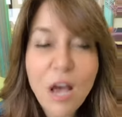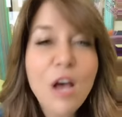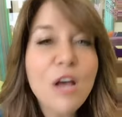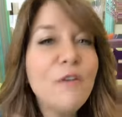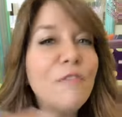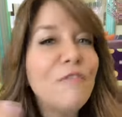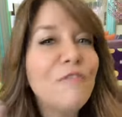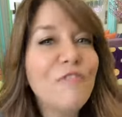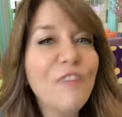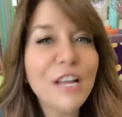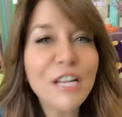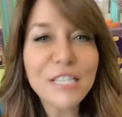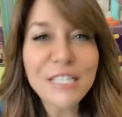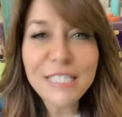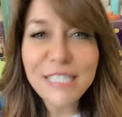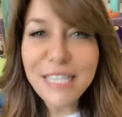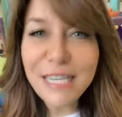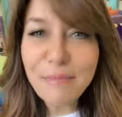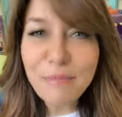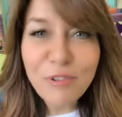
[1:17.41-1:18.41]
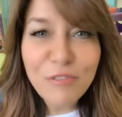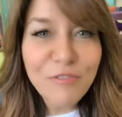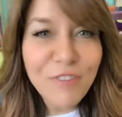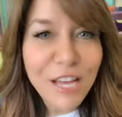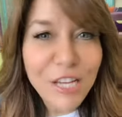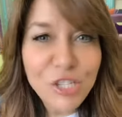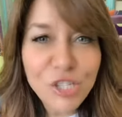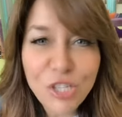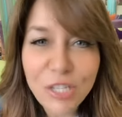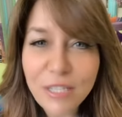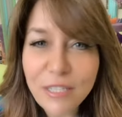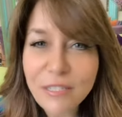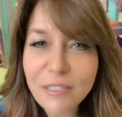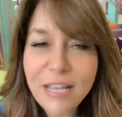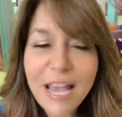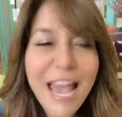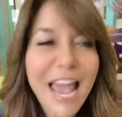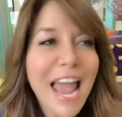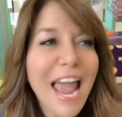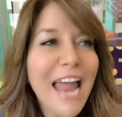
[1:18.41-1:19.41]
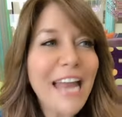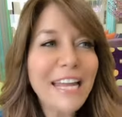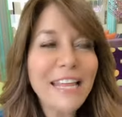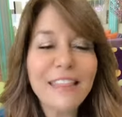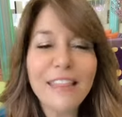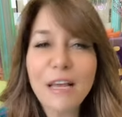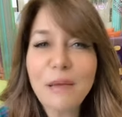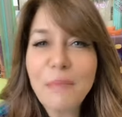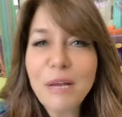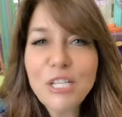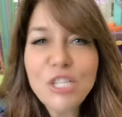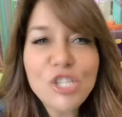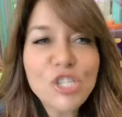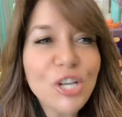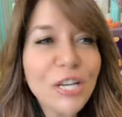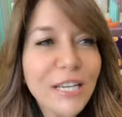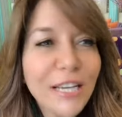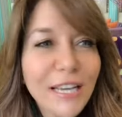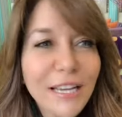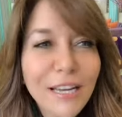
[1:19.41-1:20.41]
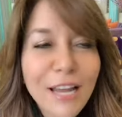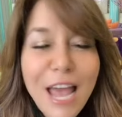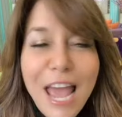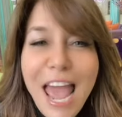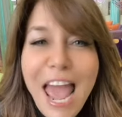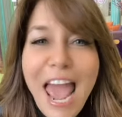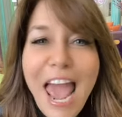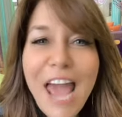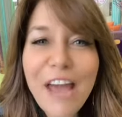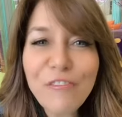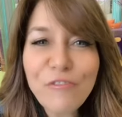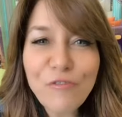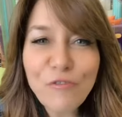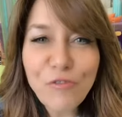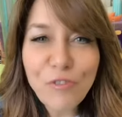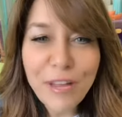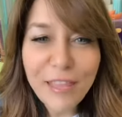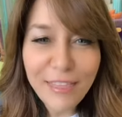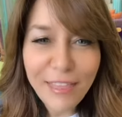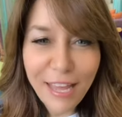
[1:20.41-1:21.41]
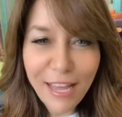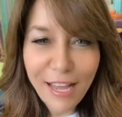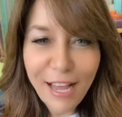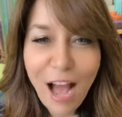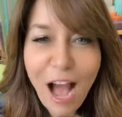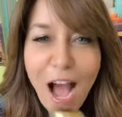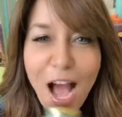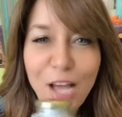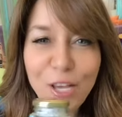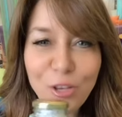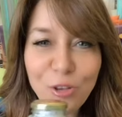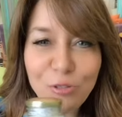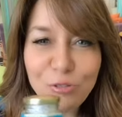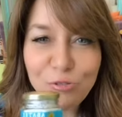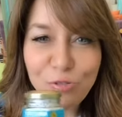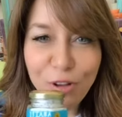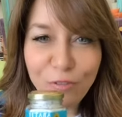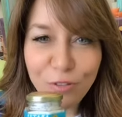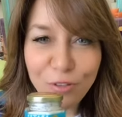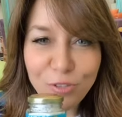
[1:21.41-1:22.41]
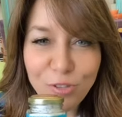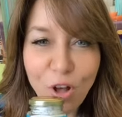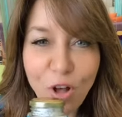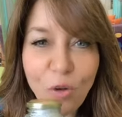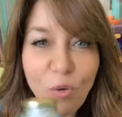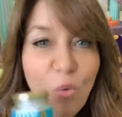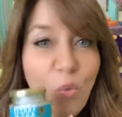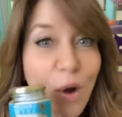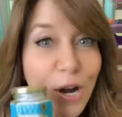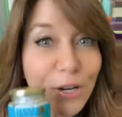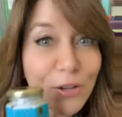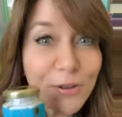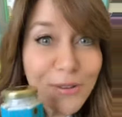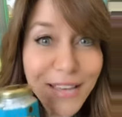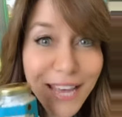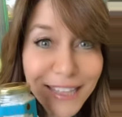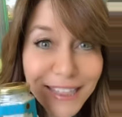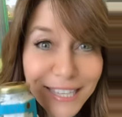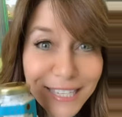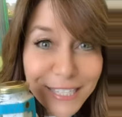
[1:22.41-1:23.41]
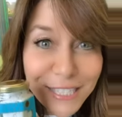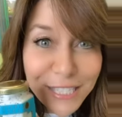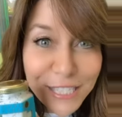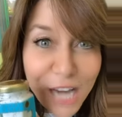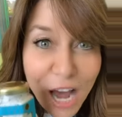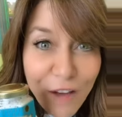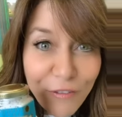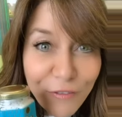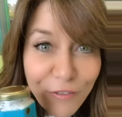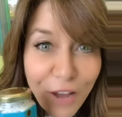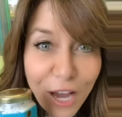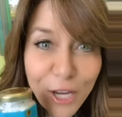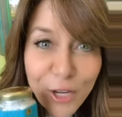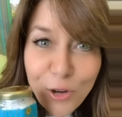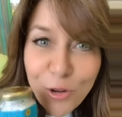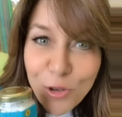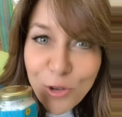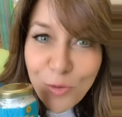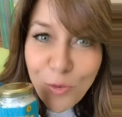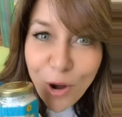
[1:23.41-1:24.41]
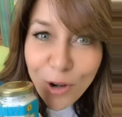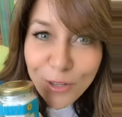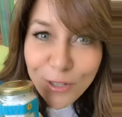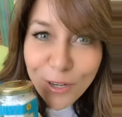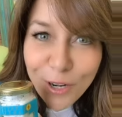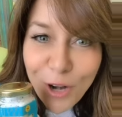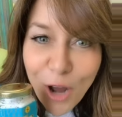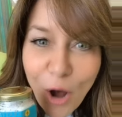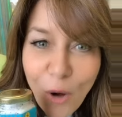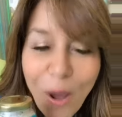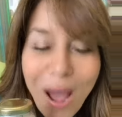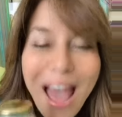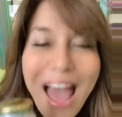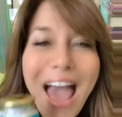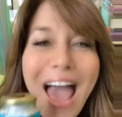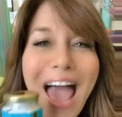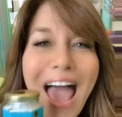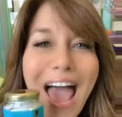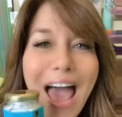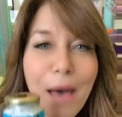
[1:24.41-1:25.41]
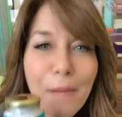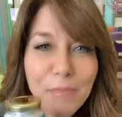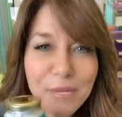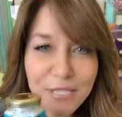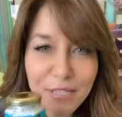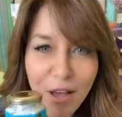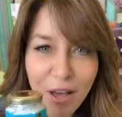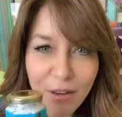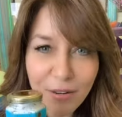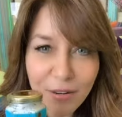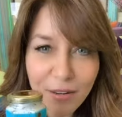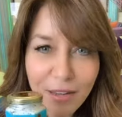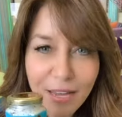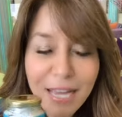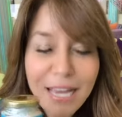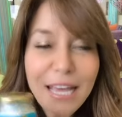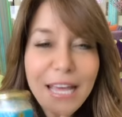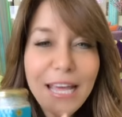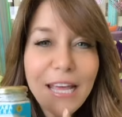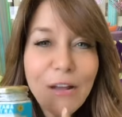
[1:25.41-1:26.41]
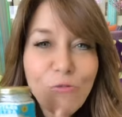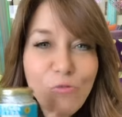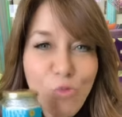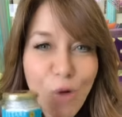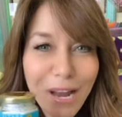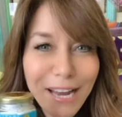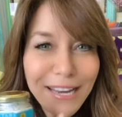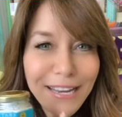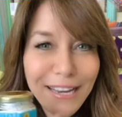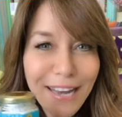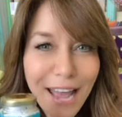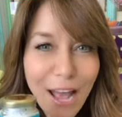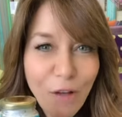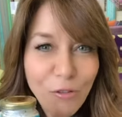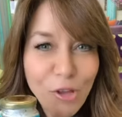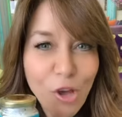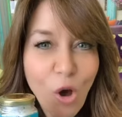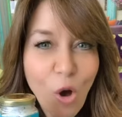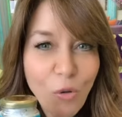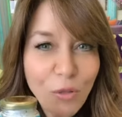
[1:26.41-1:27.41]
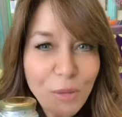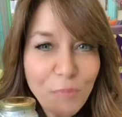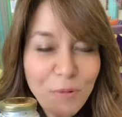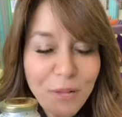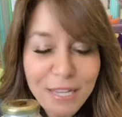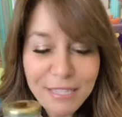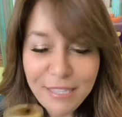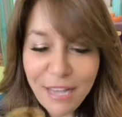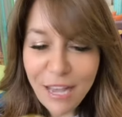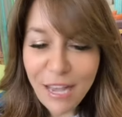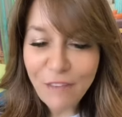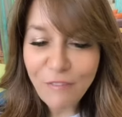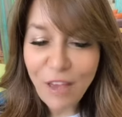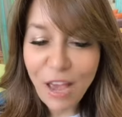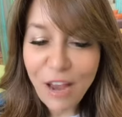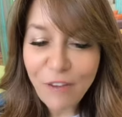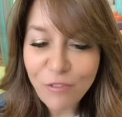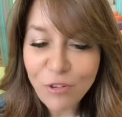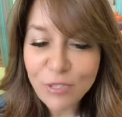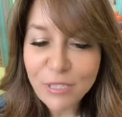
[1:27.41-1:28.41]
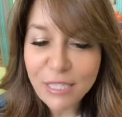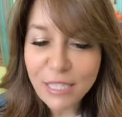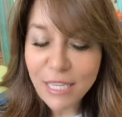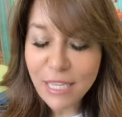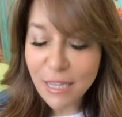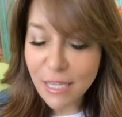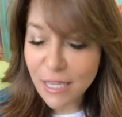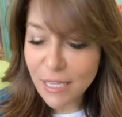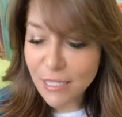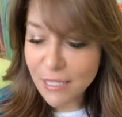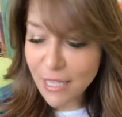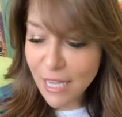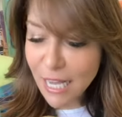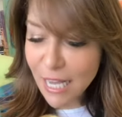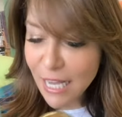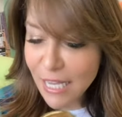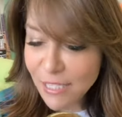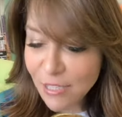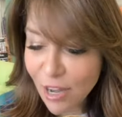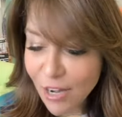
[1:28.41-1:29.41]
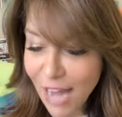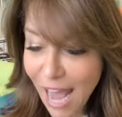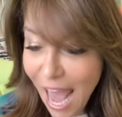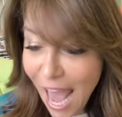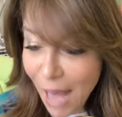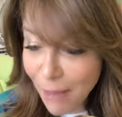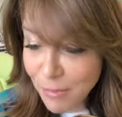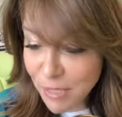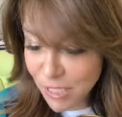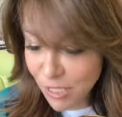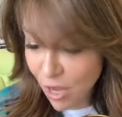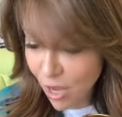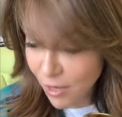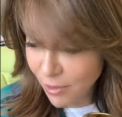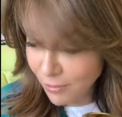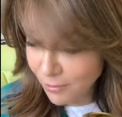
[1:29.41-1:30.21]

Ve- steamed veggies, anything, my chicken, everything, I use truffle salt. Where do you get this stuff? I knew you wanted to know. Amazon. Right now, the only place I have ever seen this is on Amazon.